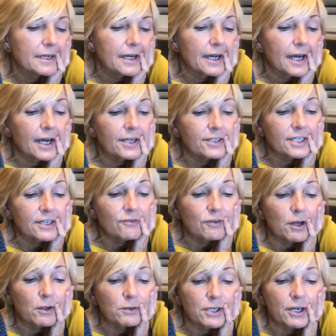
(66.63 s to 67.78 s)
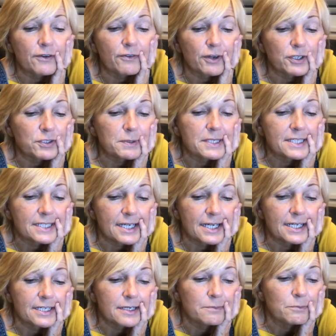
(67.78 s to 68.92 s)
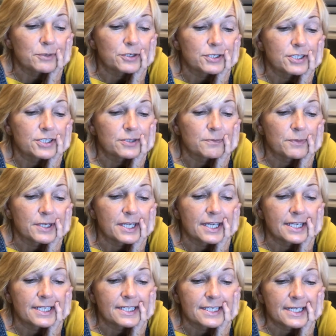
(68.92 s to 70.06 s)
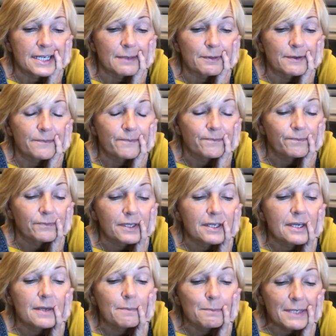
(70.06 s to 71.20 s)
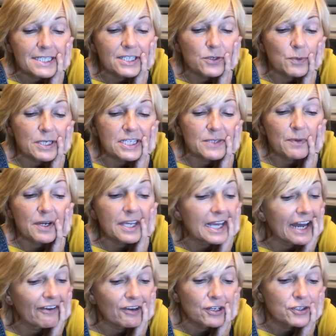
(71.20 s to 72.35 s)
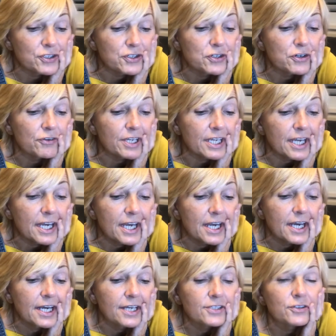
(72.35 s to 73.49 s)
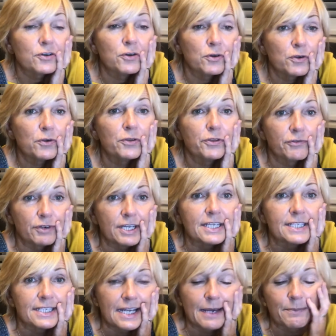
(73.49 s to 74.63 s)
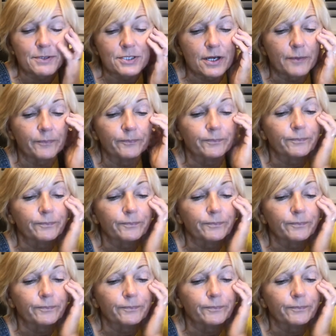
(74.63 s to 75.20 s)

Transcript: Andy rolled over onto his side and muttered something in his sleep. Mr. Winsborrow carried on snoring, and all three slept on.